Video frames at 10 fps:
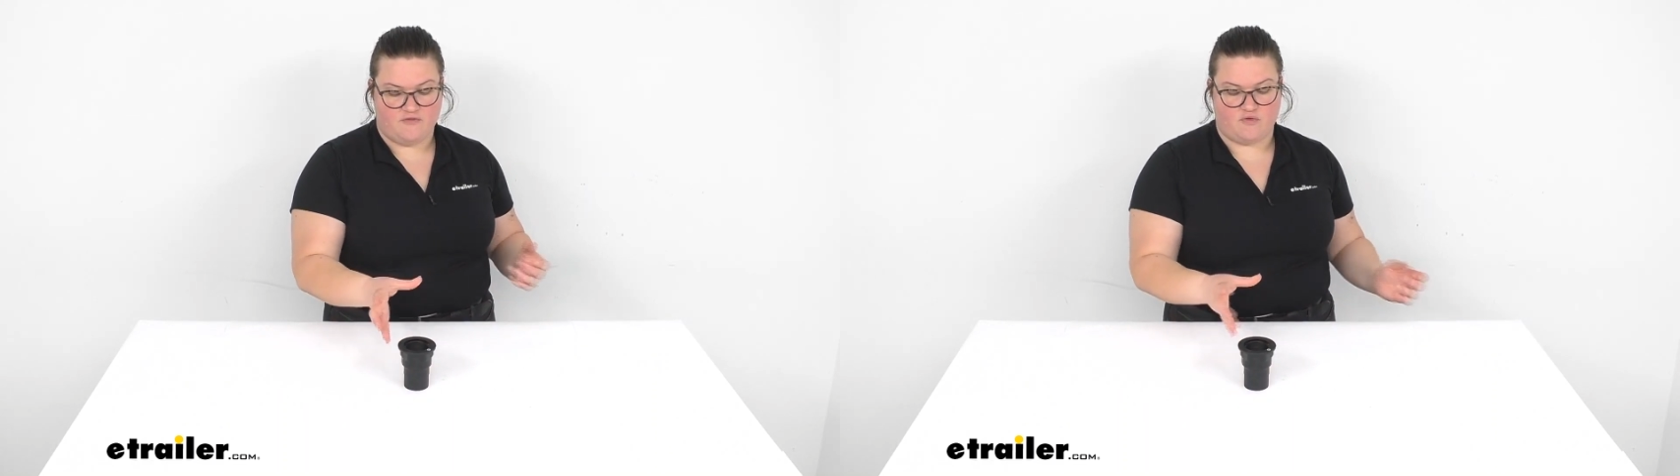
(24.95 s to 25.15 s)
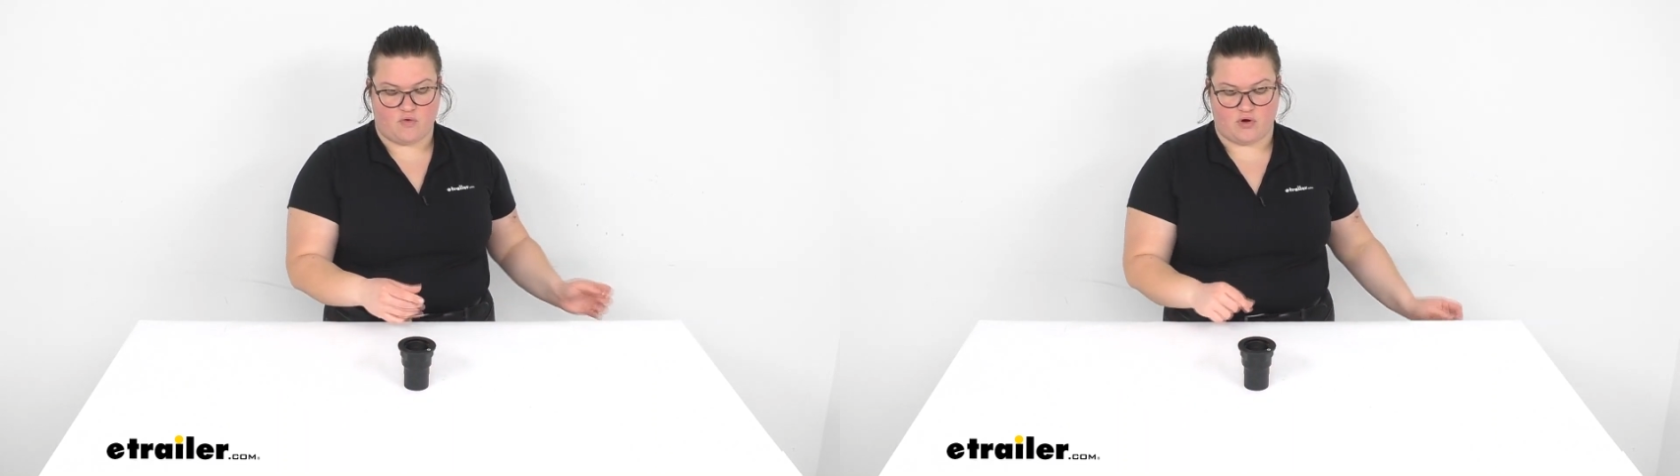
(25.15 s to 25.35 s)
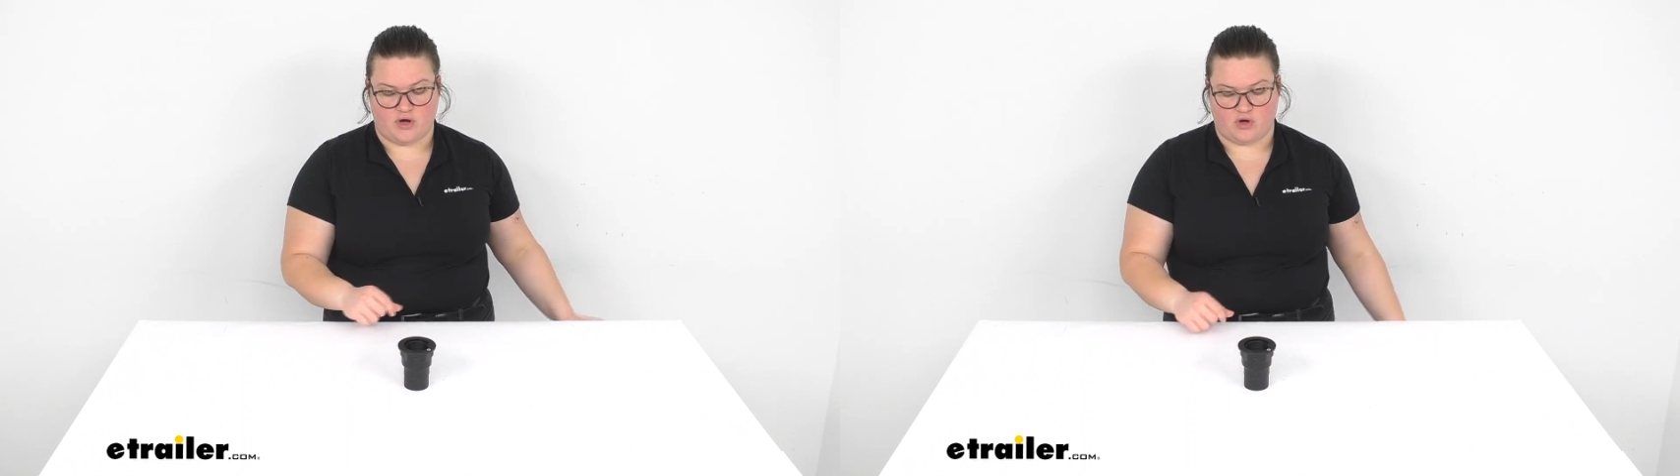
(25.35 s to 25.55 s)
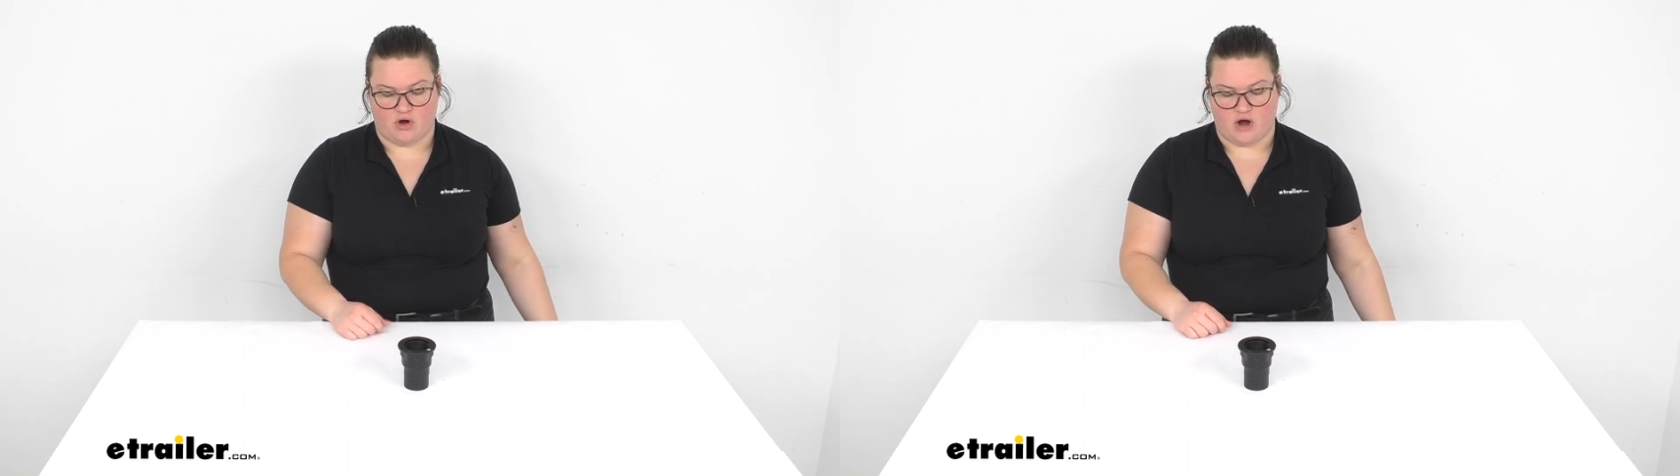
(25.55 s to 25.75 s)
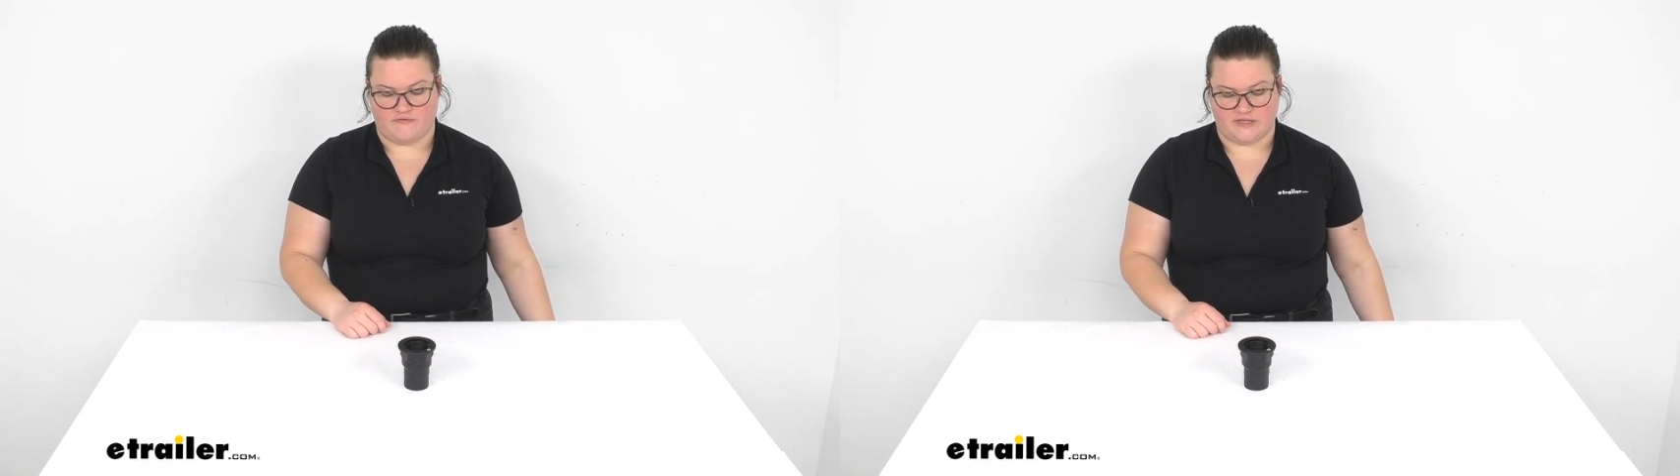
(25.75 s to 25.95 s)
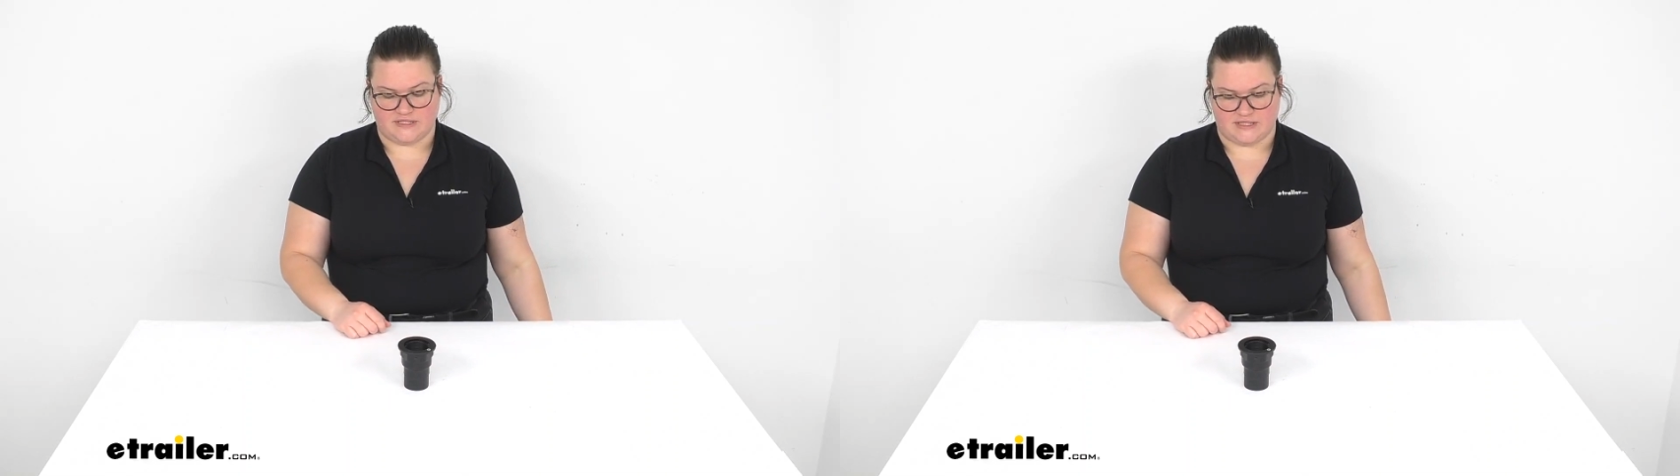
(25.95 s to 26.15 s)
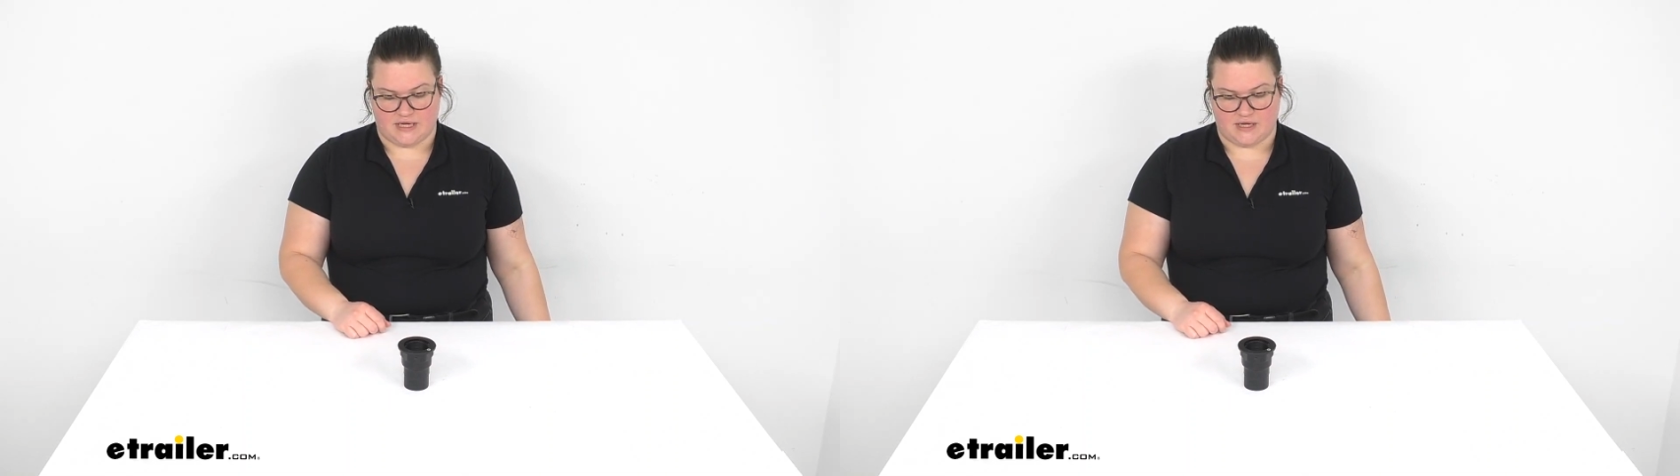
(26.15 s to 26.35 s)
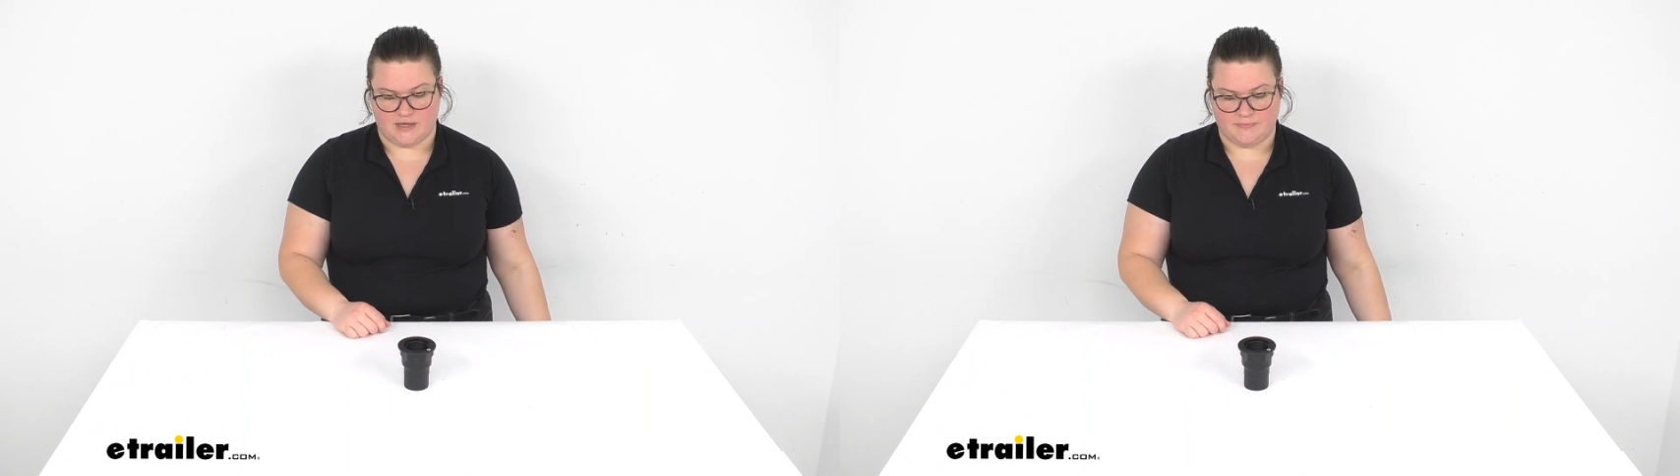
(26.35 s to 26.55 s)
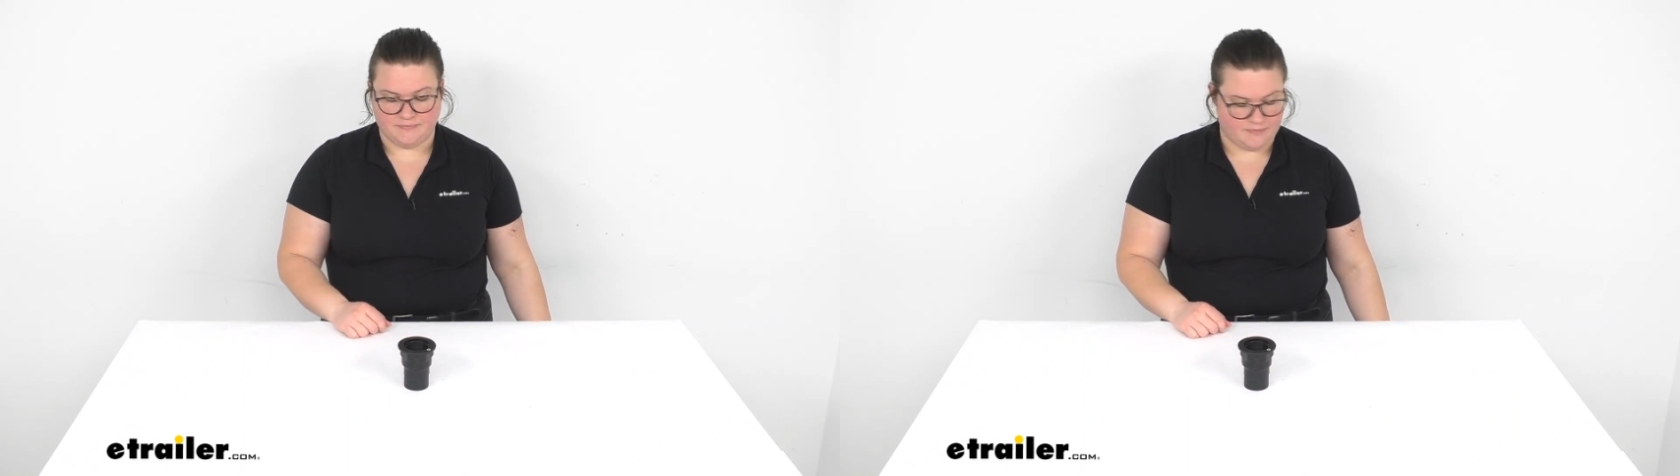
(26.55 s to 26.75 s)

for your RV sink.